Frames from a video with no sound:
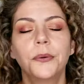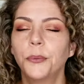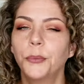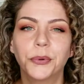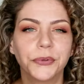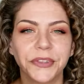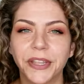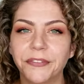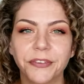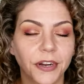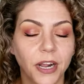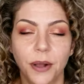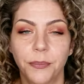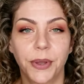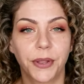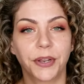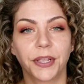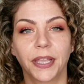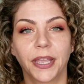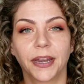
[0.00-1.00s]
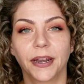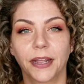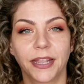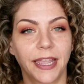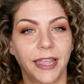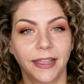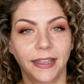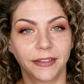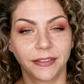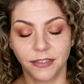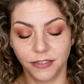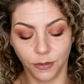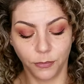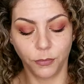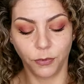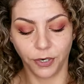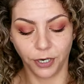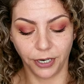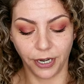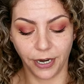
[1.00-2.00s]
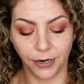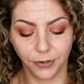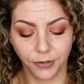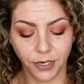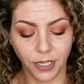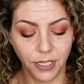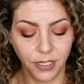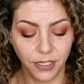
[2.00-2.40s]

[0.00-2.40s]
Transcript: will never come out again. I can't get the double wear out.